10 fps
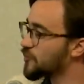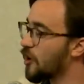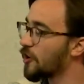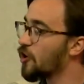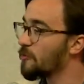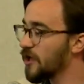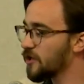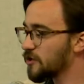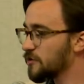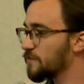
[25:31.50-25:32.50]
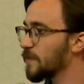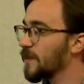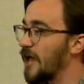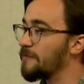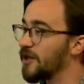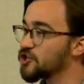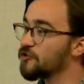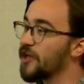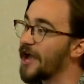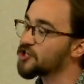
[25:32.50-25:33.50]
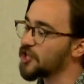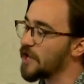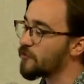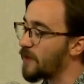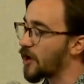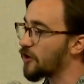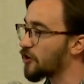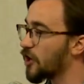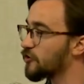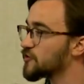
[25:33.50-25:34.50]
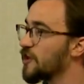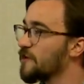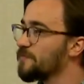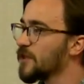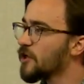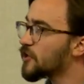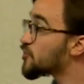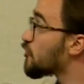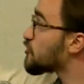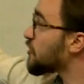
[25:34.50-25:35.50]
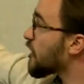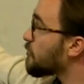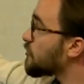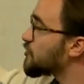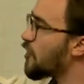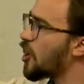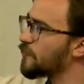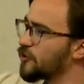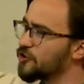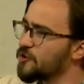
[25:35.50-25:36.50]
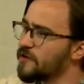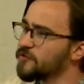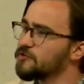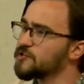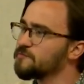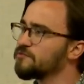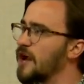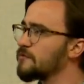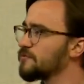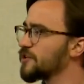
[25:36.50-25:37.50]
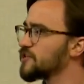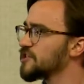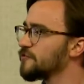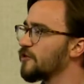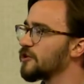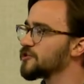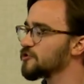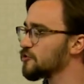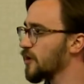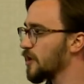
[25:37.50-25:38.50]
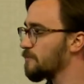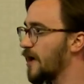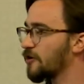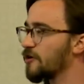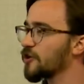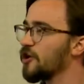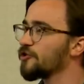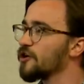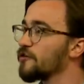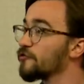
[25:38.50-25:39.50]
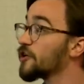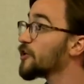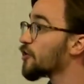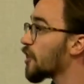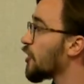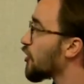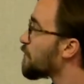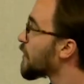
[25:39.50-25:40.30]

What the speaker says: are opaque, and make sure they actually have a background color set. So those labels, all of your UI views probably default to a background color of clear color.